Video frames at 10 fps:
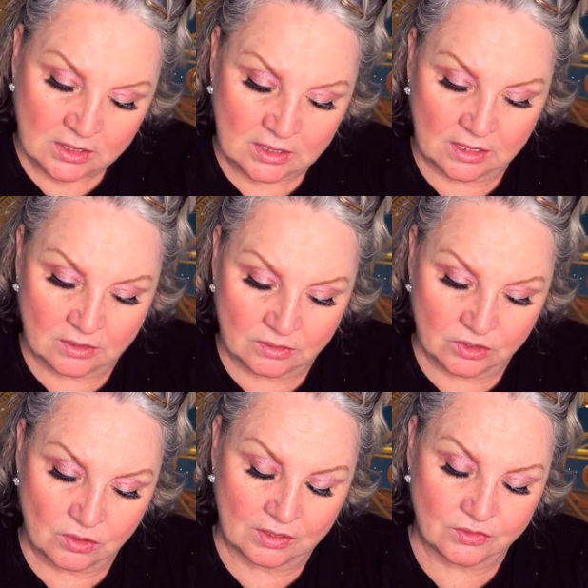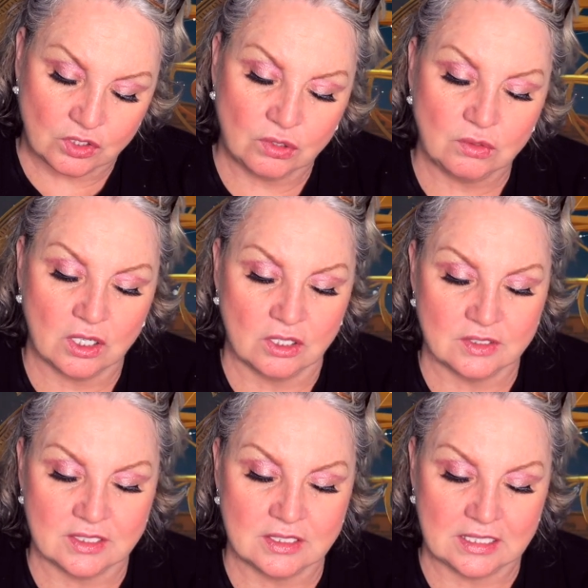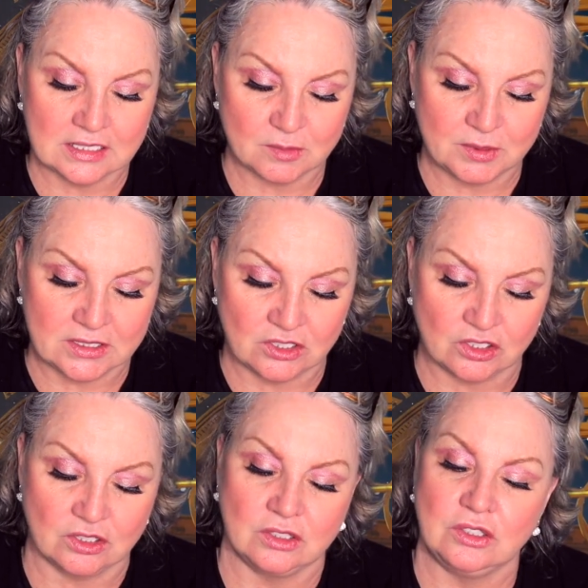Now, you have two cards in the next position.